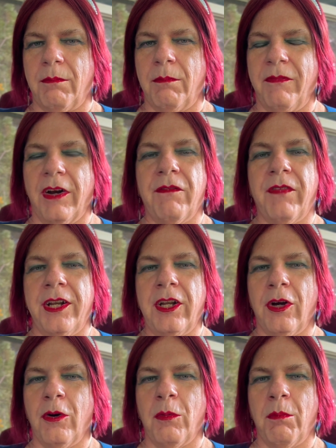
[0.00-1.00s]
verify
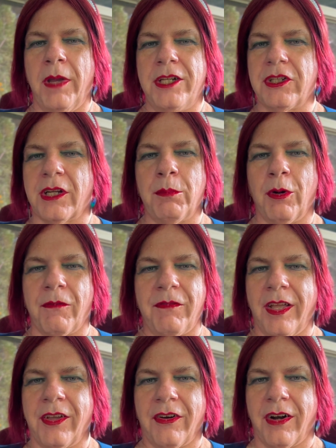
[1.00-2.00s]
no major component
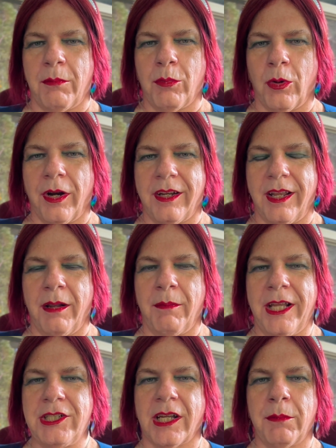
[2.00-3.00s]
failure on board. And a
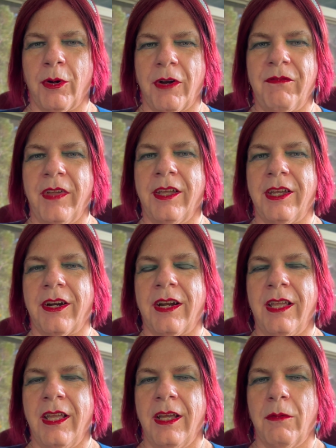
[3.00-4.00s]
major component failure
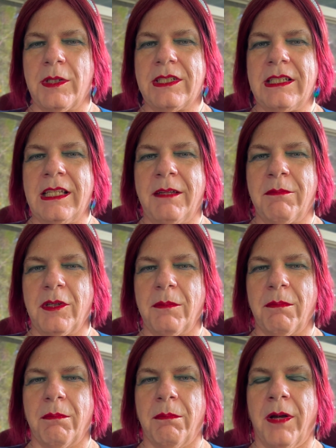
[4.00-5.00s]
was deemed
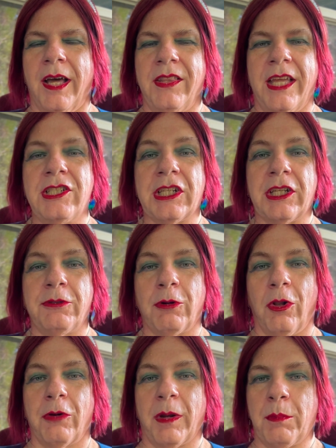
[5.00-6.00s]
by the engine
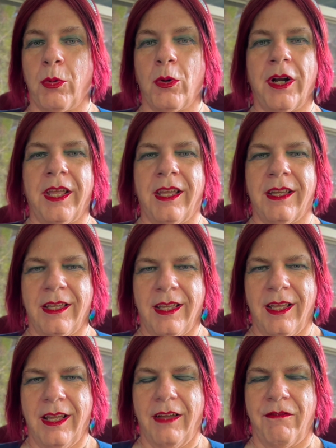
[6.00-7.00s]
controller reporting
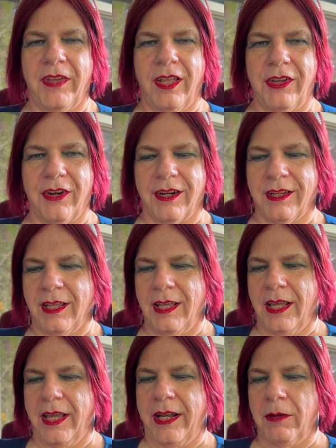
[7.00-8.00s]
a failure.
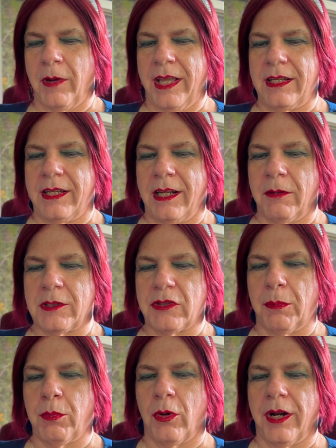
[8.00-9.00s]
And the way it did it was
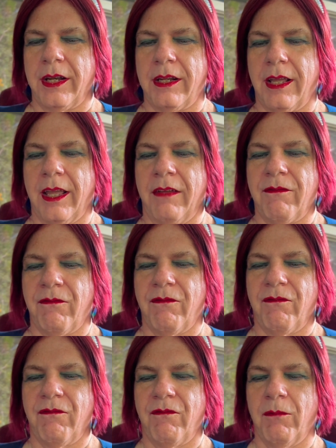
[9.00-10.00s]
reported
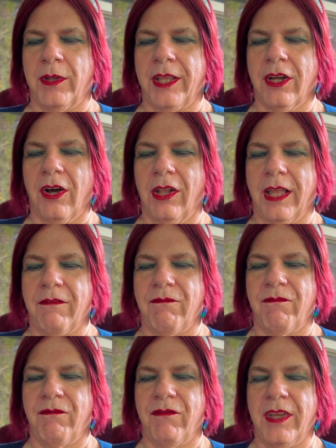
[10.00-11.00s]
what they call a
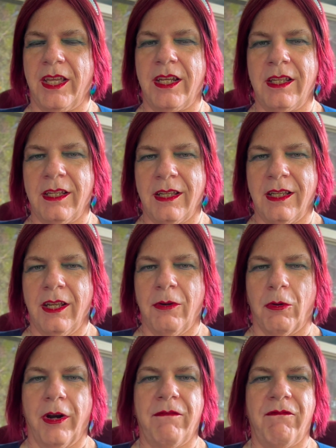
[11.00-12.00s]
FID,
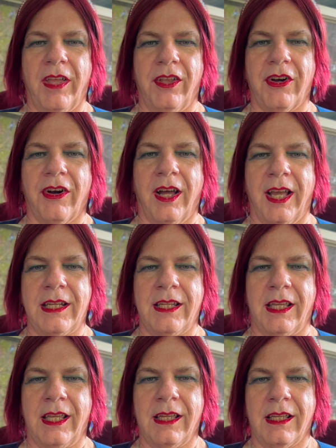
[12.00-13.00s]
or a failure
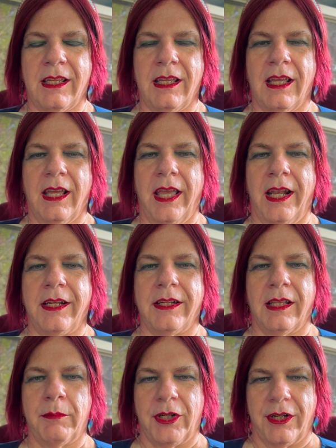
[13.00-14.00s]
ID, and a
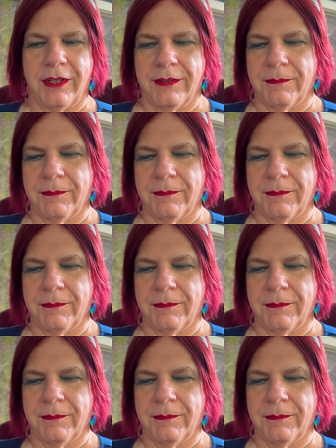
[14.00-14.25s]
delimiter,